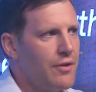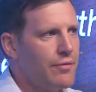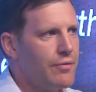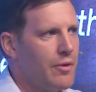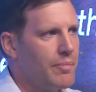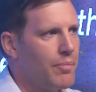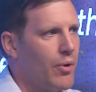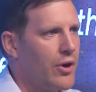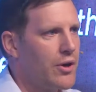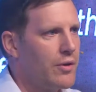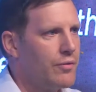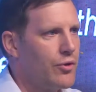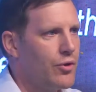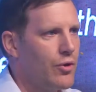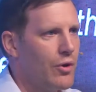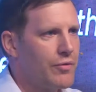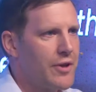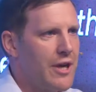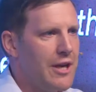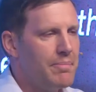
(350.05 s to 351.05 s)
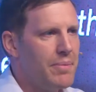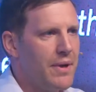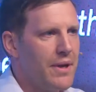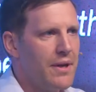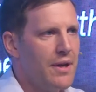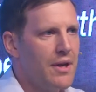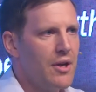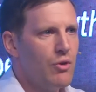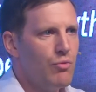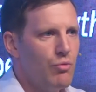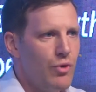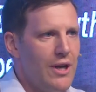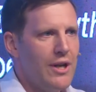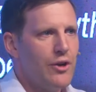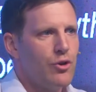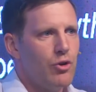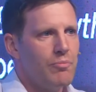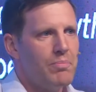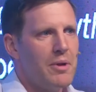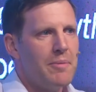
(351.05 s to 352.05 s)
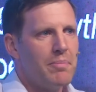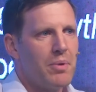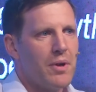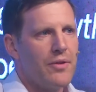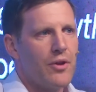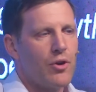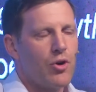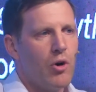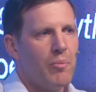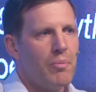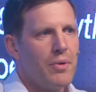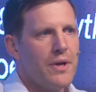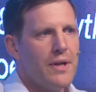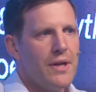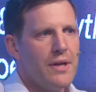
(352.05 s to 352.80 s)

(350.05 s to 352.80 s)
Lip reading: from the point of view of keeping really good people in the company,